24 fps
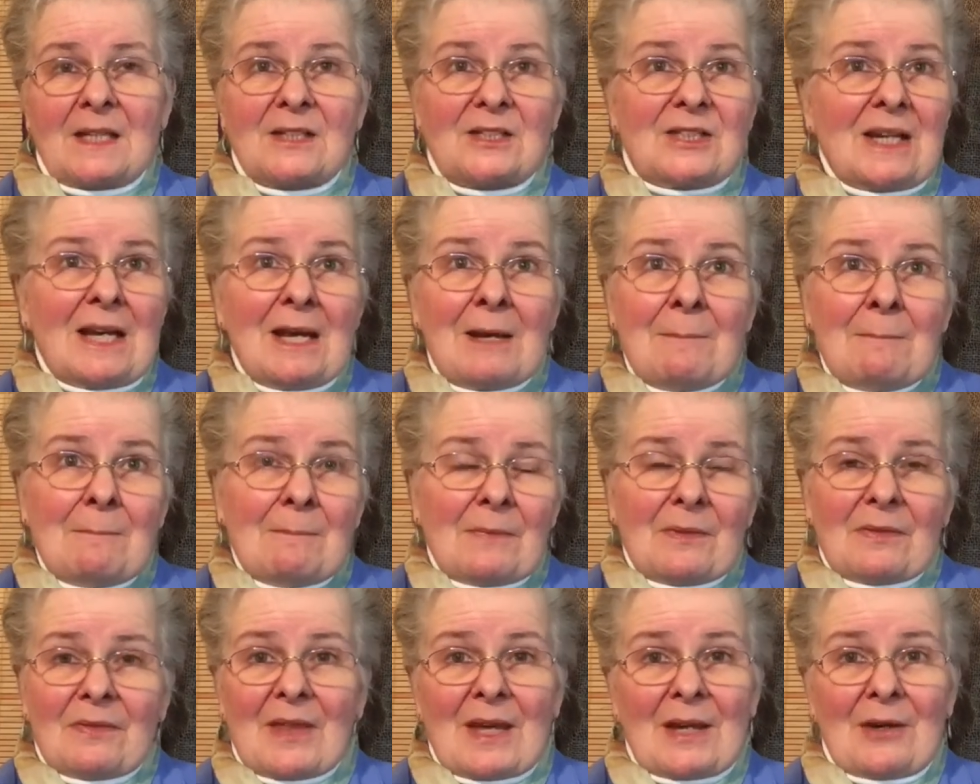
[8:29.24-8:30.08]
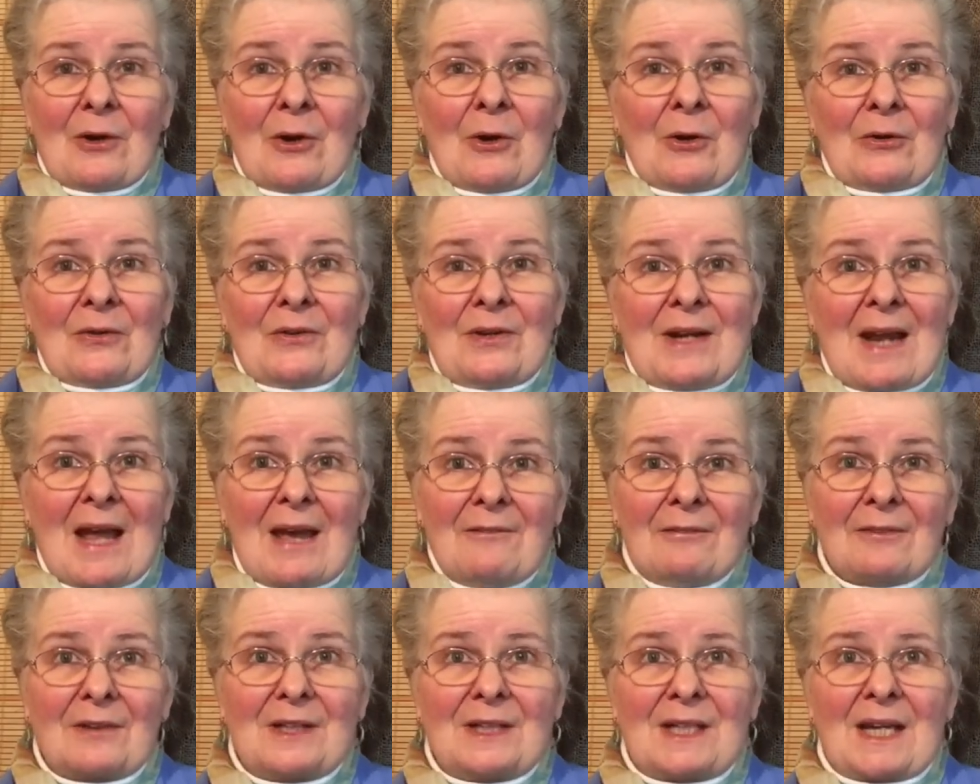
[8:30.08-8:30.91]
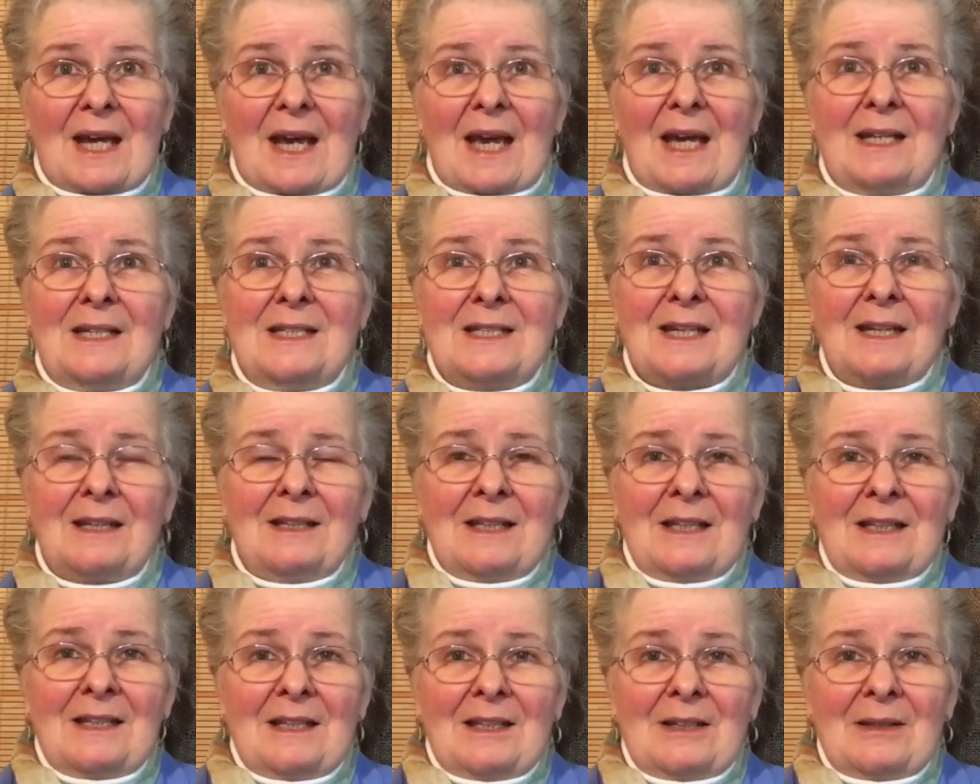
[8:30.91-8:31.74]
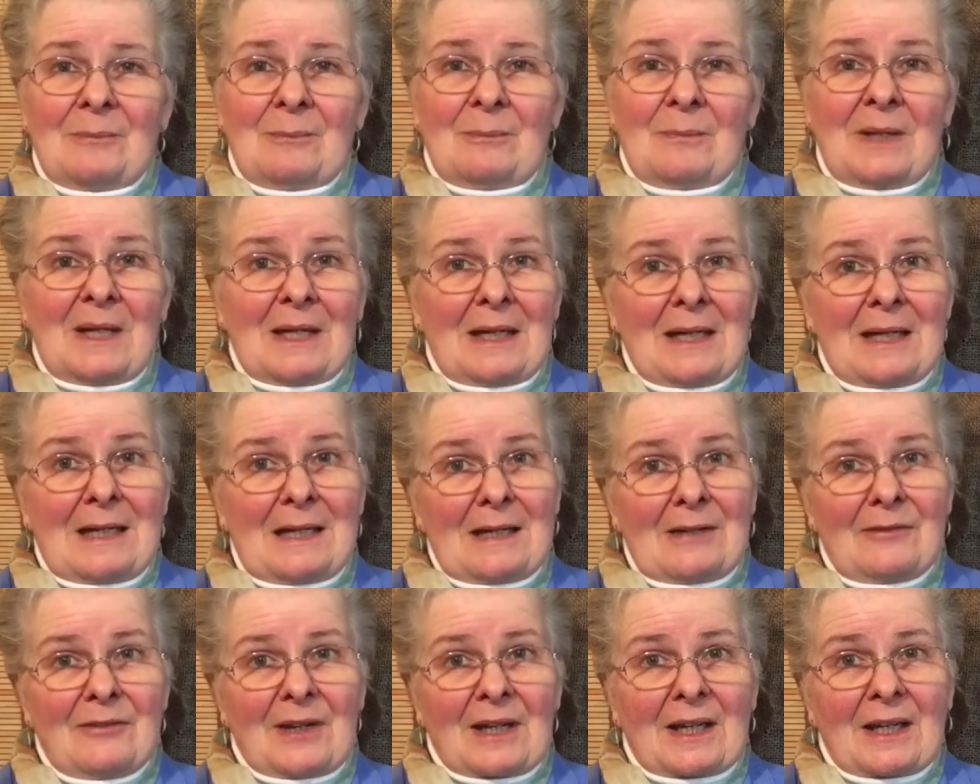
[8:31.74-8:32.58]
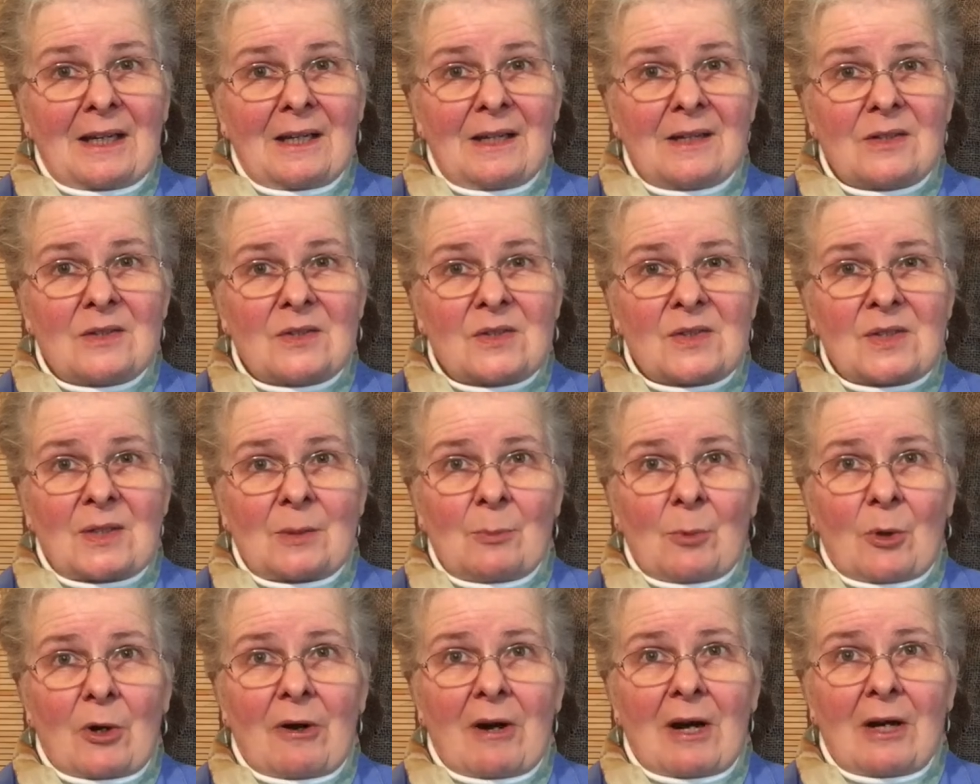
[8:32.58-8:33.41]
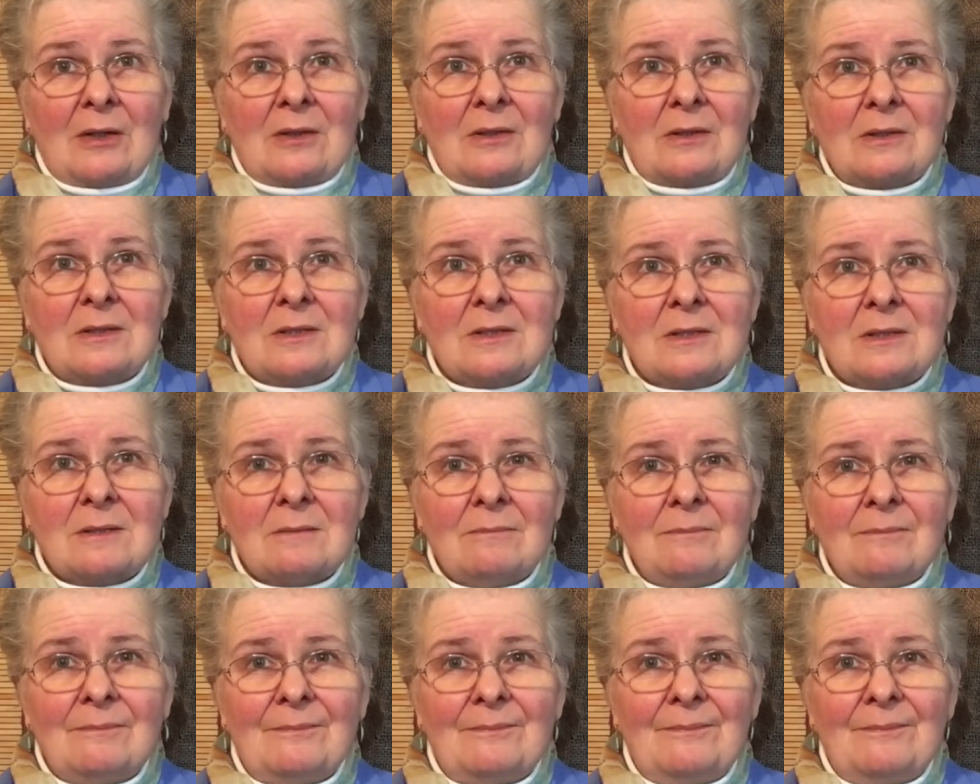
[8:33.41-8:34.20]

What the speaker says: To him they are never dead, merely living somewhere else.